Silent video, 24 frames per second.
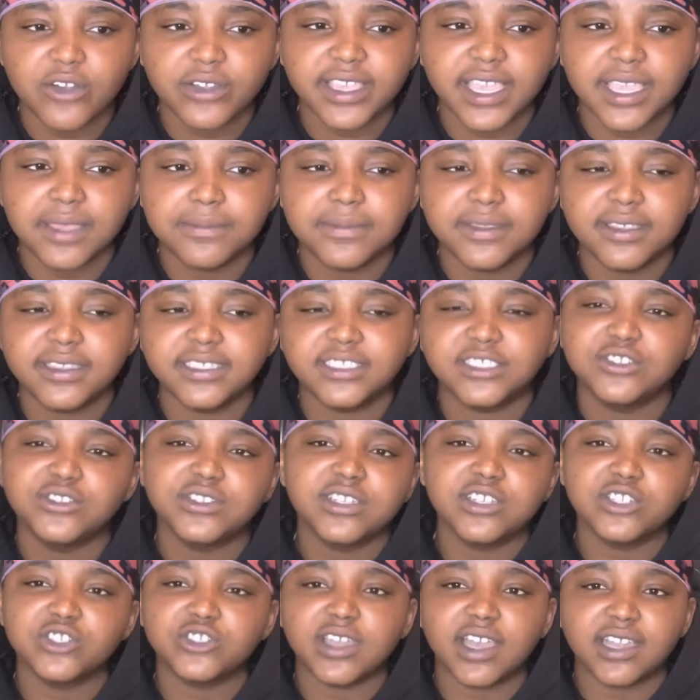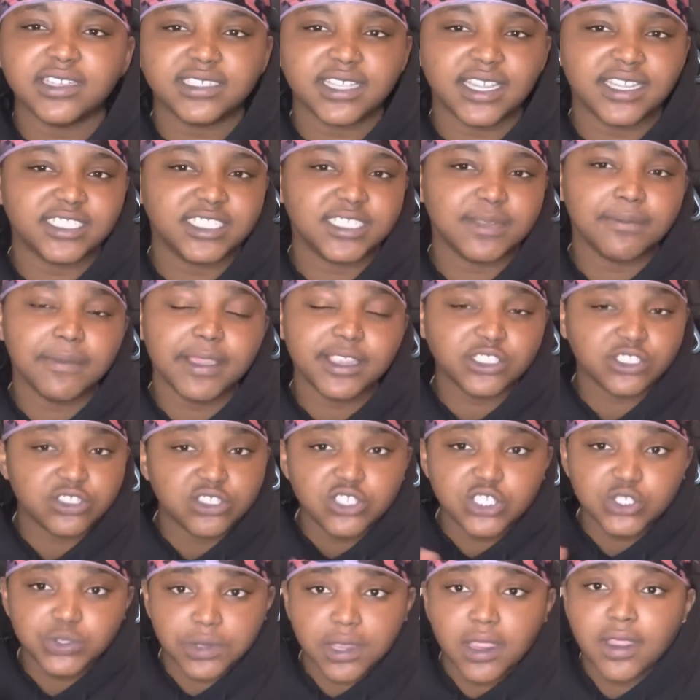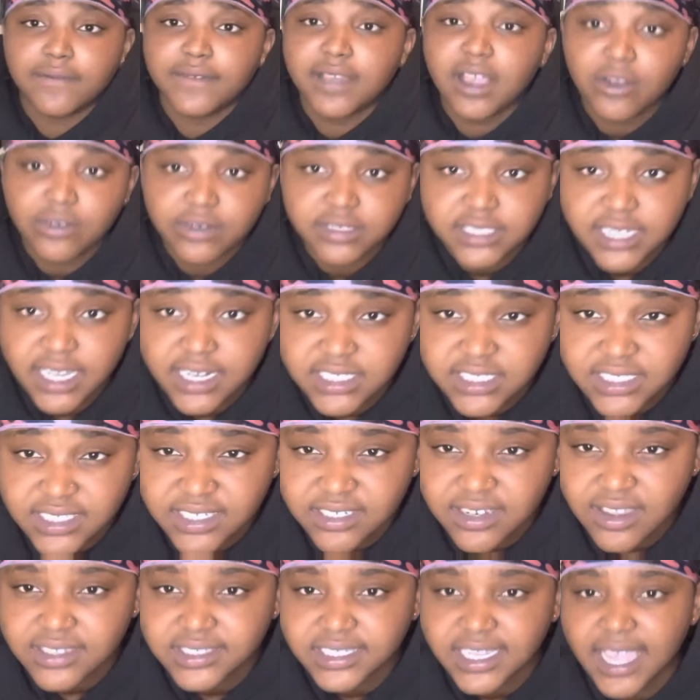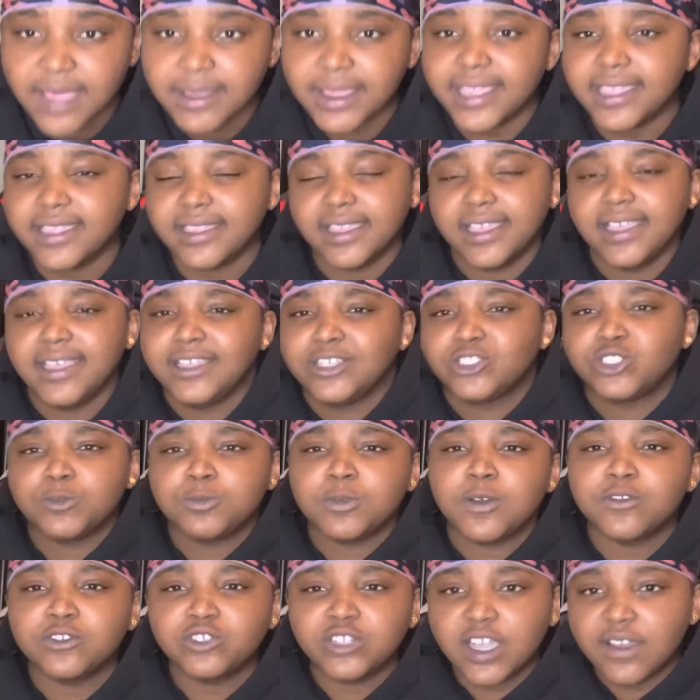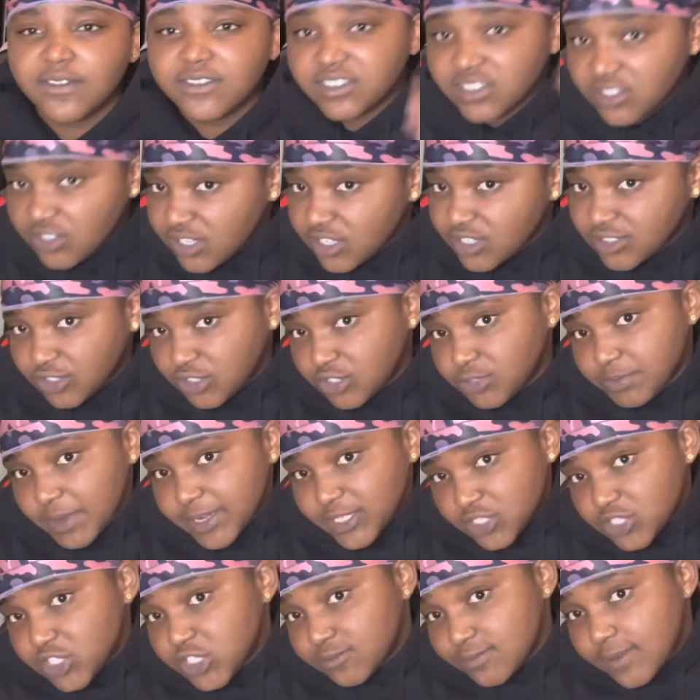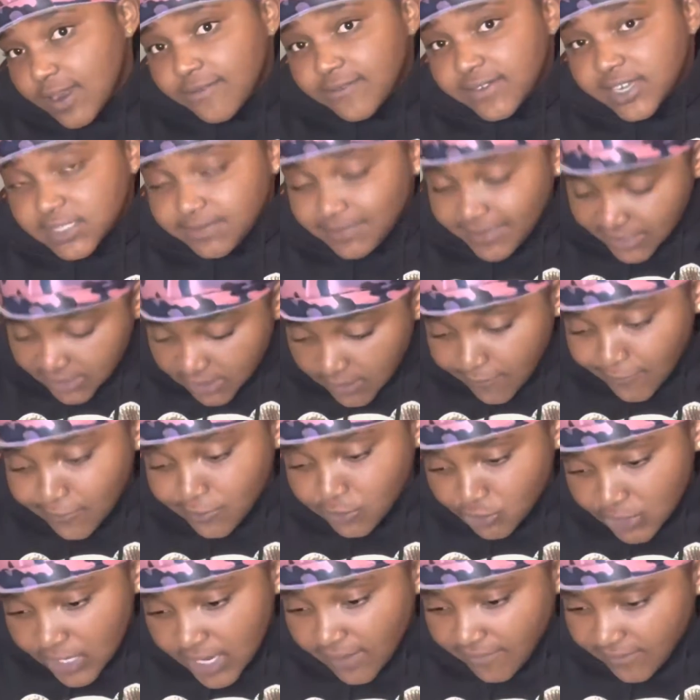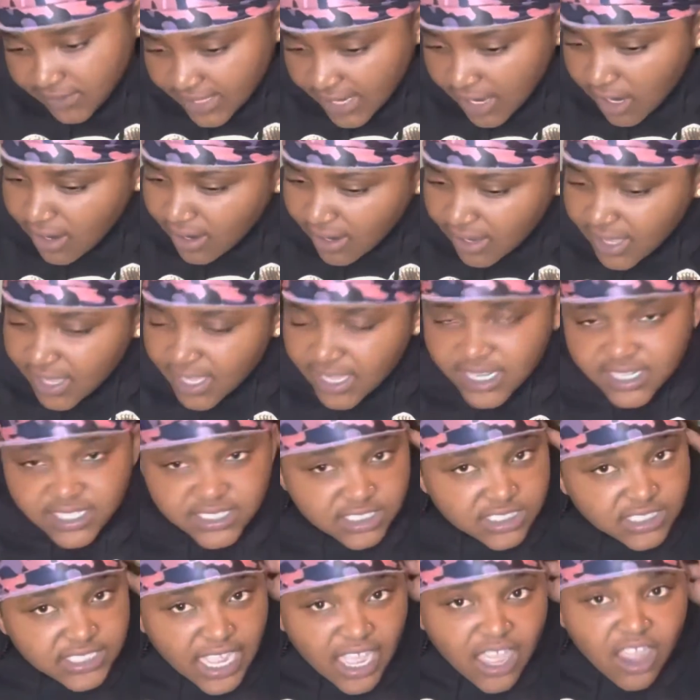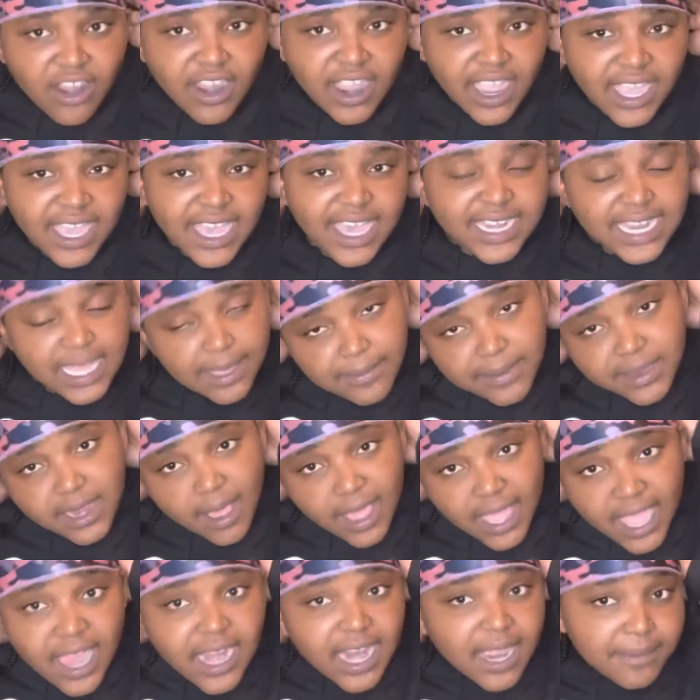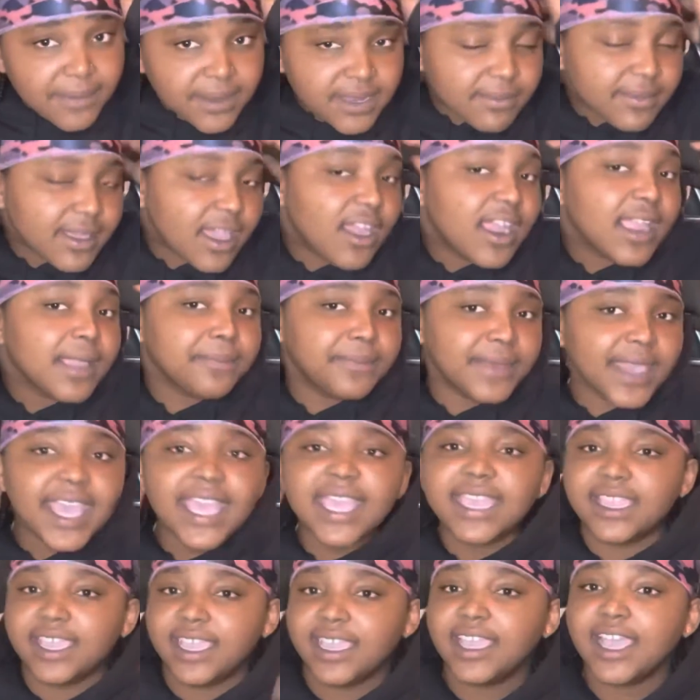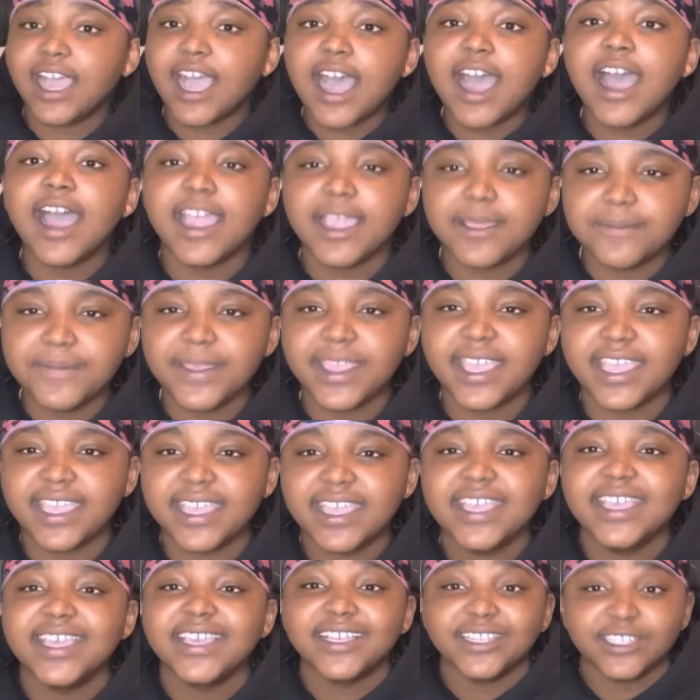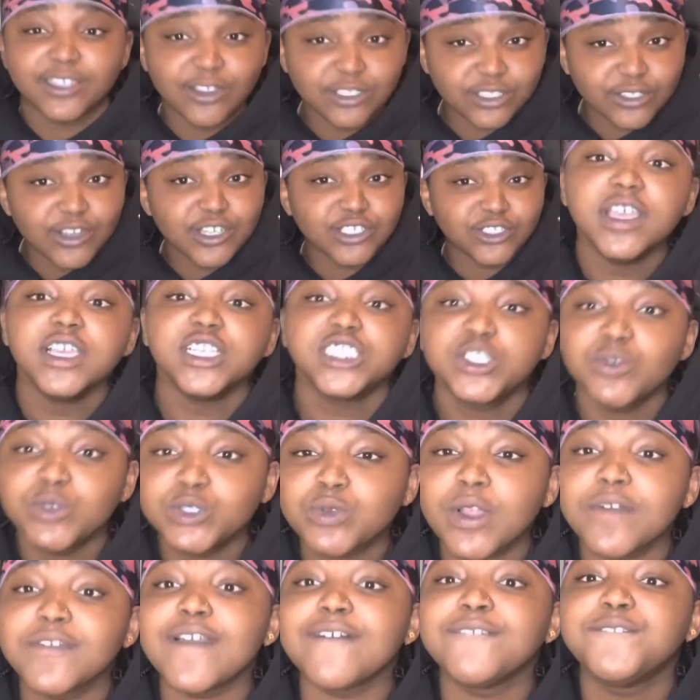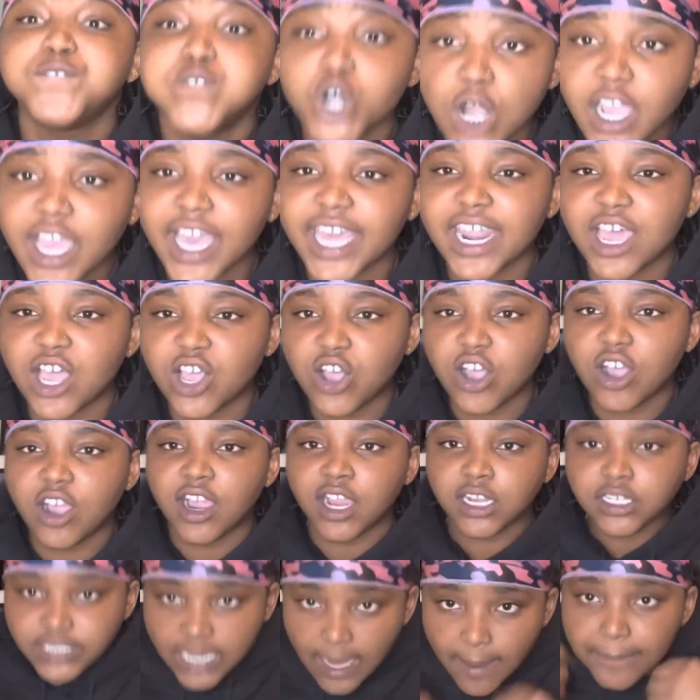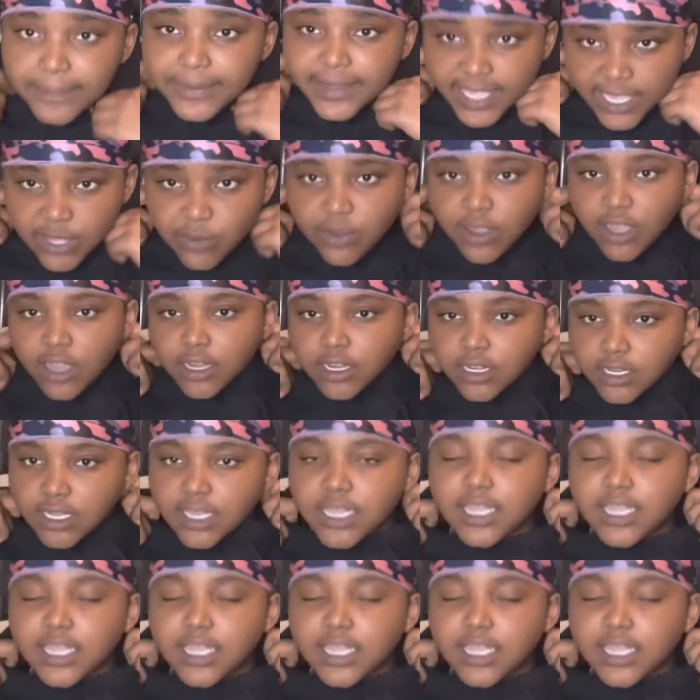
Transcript: okay, bitch, you can drive tight shit. Make sure you swerve out on tight shit, you know what I'm saying? I ain't tripping over driving. You can, you make sure you swerve on this bitch, You drop, me like, she like, all right, I got that bitch, I got that bitch. I'm like, all right, bet. I bet. Long story short, she was driving the fuck out of our car. Stop playing with her.